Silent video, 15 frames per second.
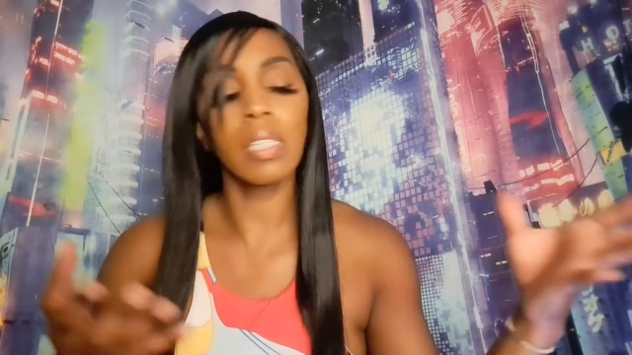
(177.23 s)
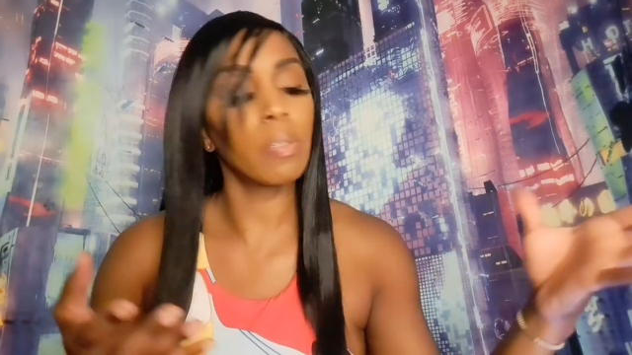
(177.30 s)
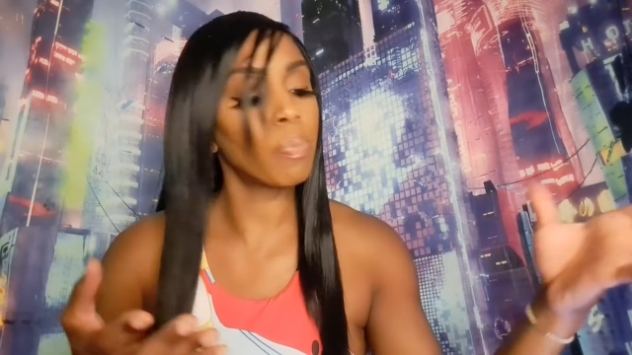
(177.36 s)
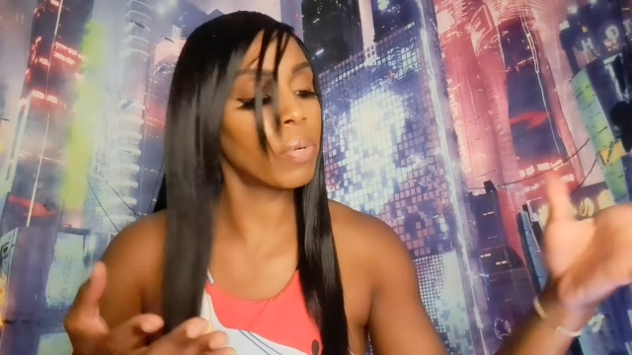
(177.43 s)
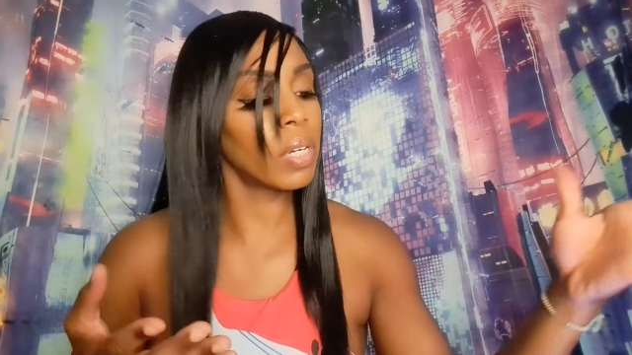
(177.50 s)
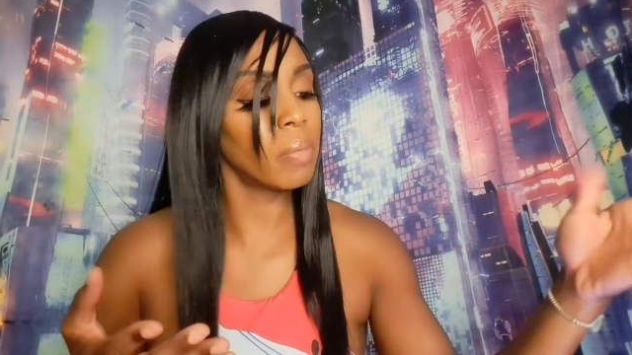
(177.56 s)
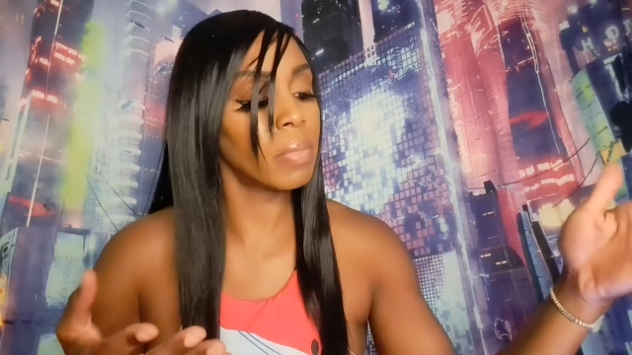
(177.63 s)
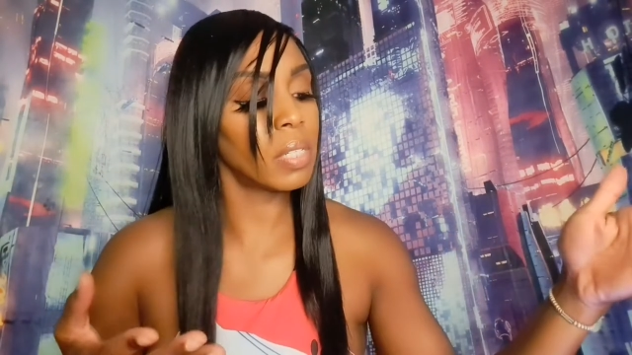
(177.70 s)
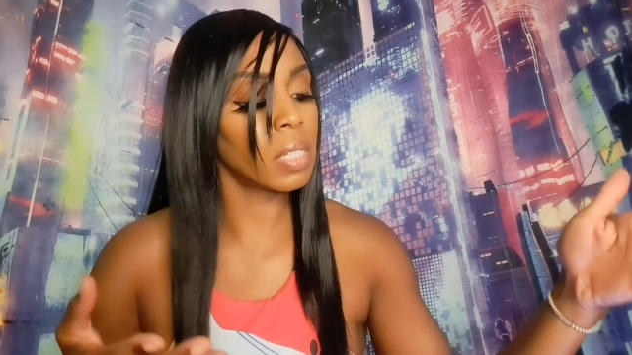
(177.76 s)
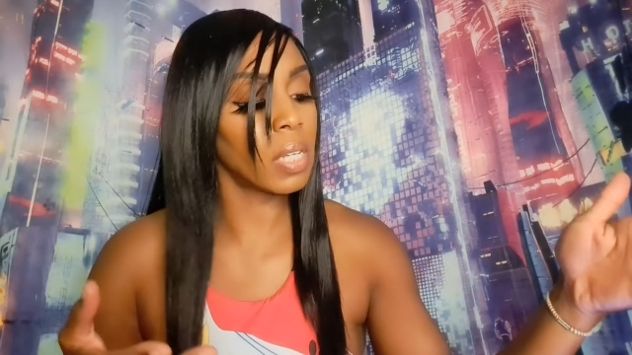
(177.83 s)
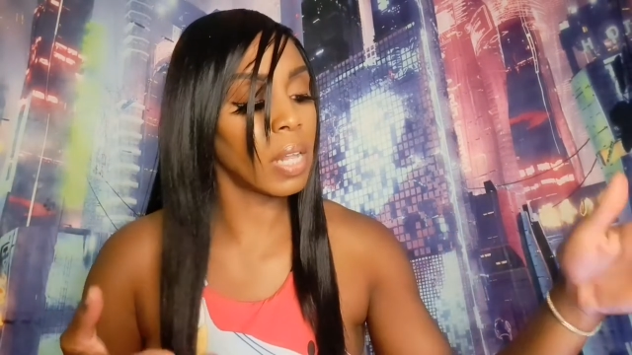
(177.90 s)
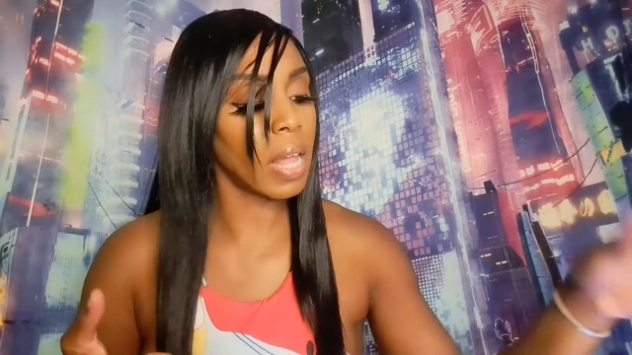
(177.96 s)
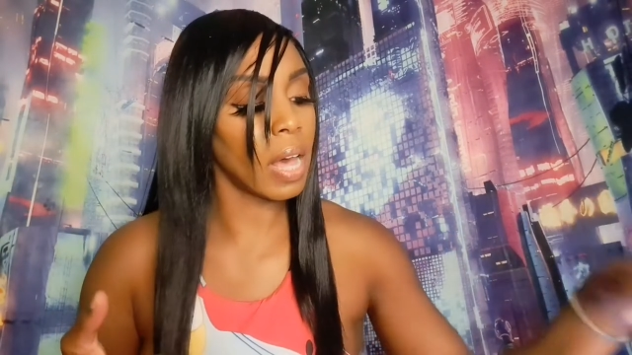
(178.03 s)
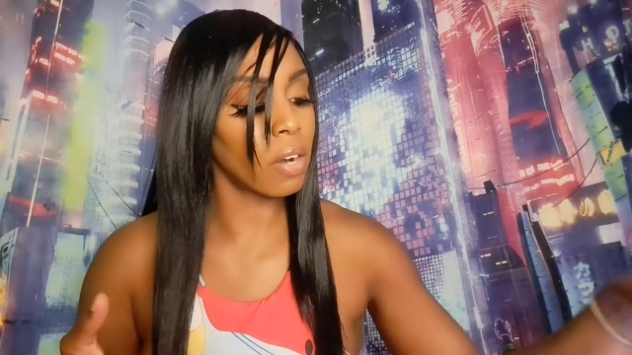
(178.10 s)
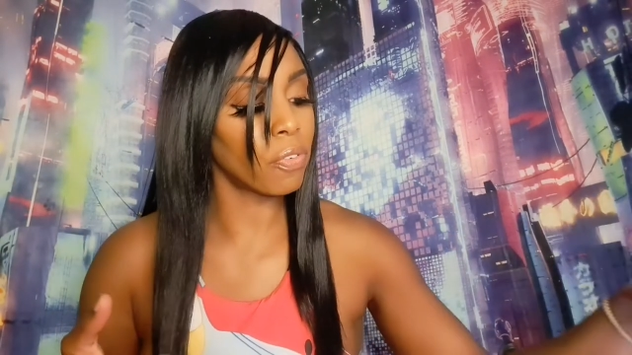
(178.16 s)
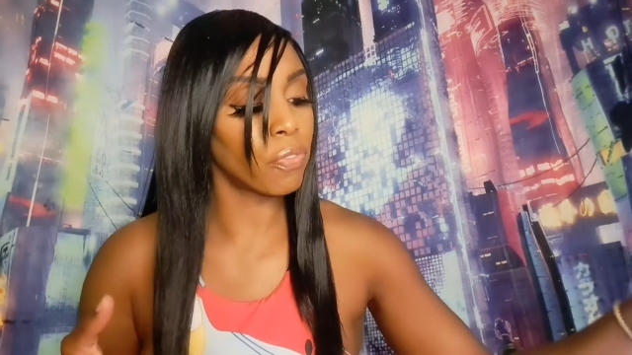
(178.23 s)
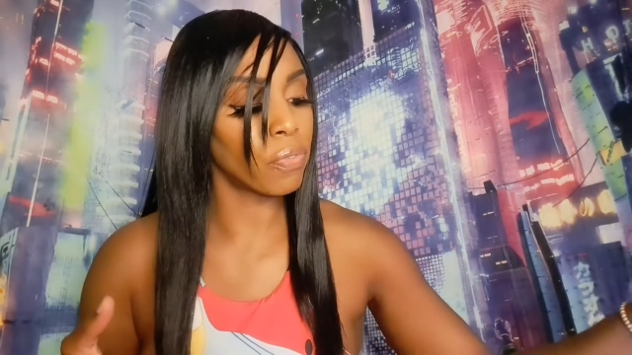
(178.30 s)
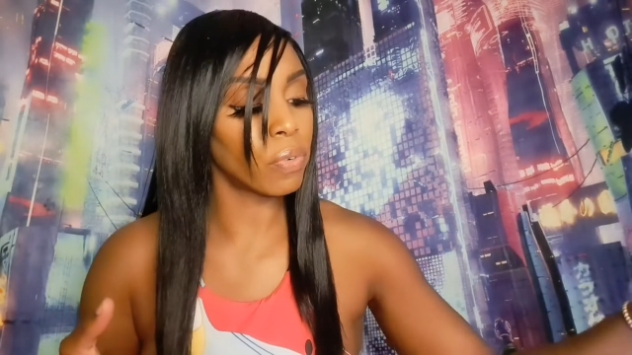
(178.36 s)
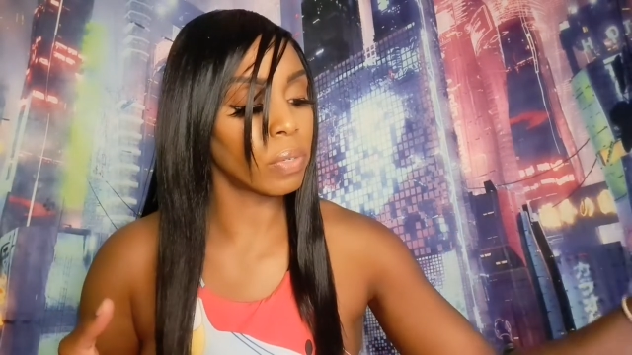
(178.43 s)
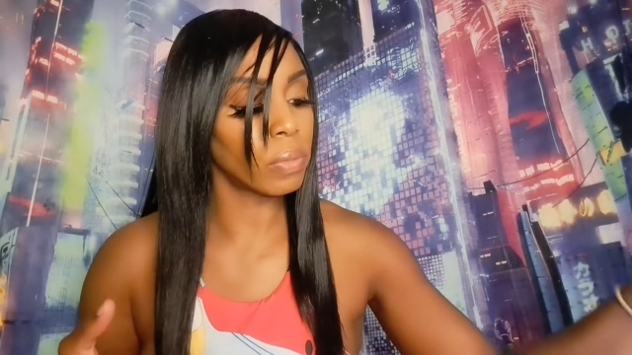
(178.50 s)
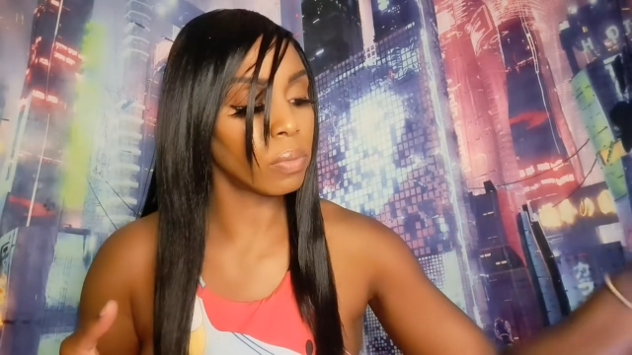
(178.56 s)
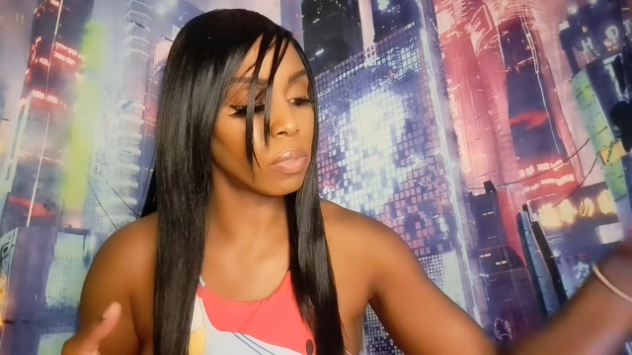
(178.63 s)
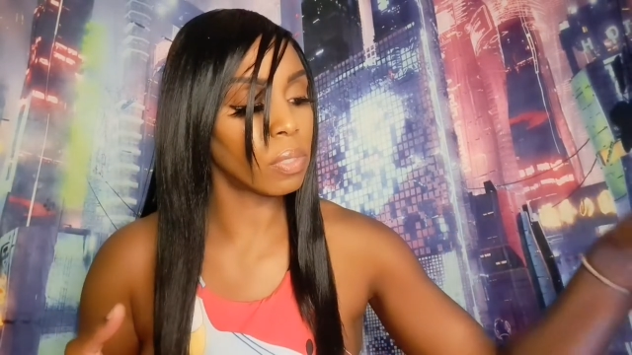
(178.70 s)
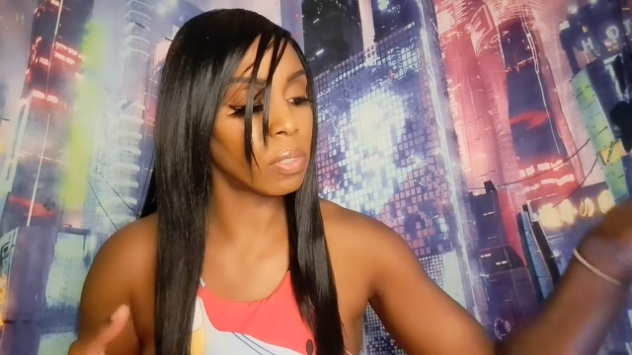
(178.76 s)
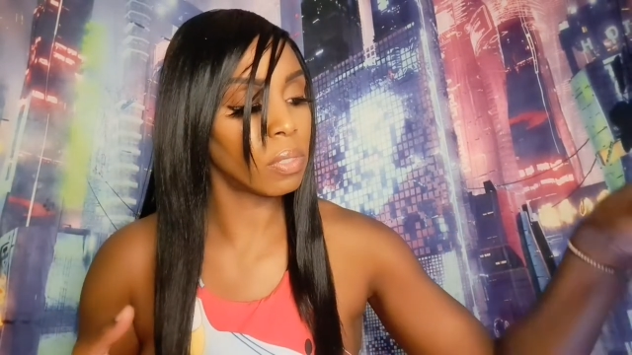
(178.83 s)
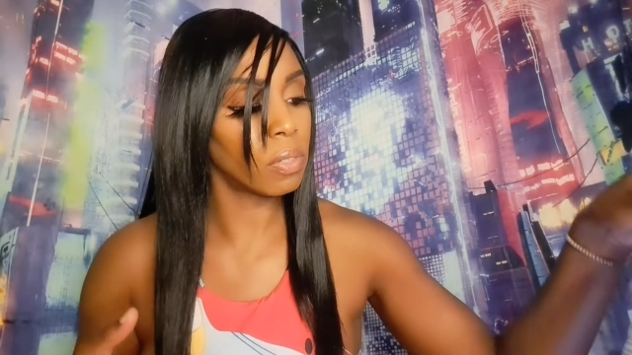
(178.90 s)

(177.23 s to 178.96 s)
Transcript: It's pretty much a lot of fruit